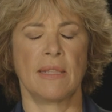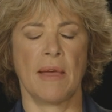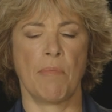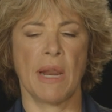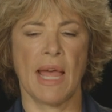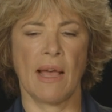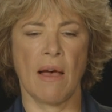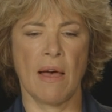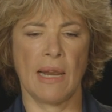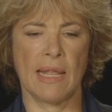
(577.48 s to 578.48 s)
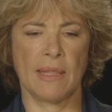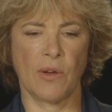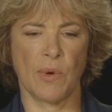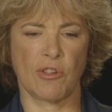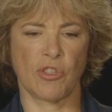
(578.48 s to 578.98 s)
to that, but I can't let the
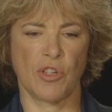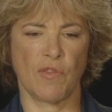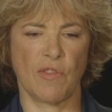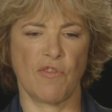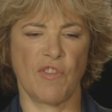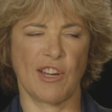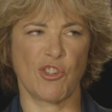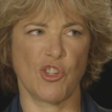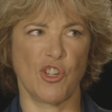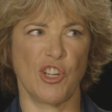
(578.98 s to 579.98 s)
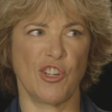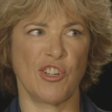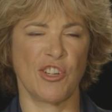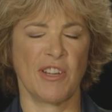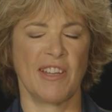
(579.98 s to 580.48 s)
question of infection
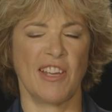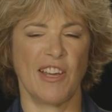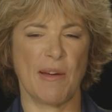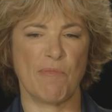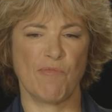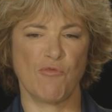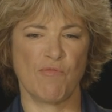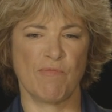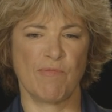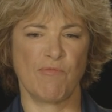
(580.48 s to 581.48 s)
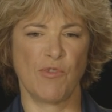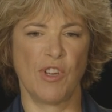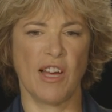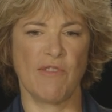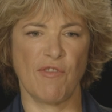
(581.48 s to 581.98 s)
and um,
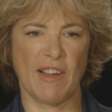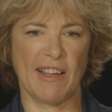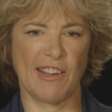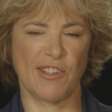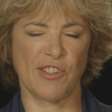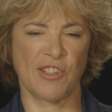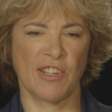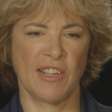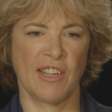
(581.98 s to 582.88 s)
gun violence